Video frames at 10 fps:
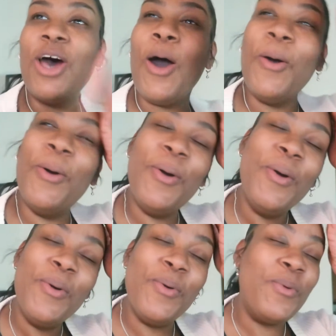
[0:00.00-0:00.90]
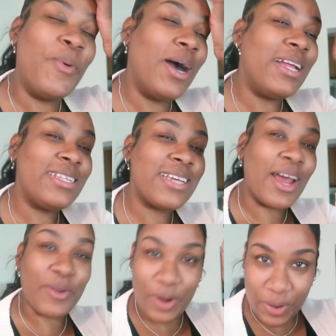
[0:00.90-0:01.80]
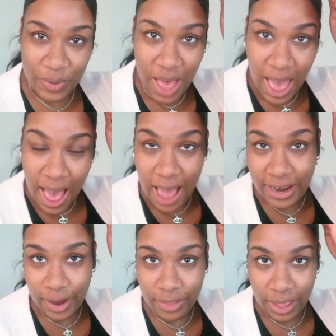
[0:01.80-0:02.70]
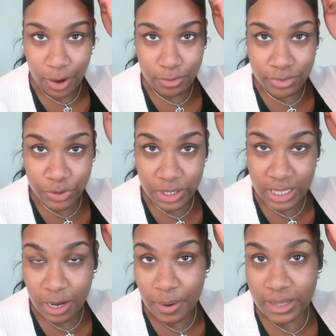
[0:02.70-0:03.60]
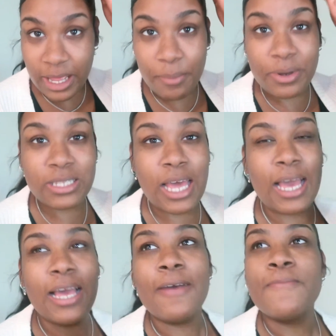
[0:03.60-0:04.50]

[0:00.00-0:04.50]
so what i don't know i doubt they're gonna do anything about that but it's like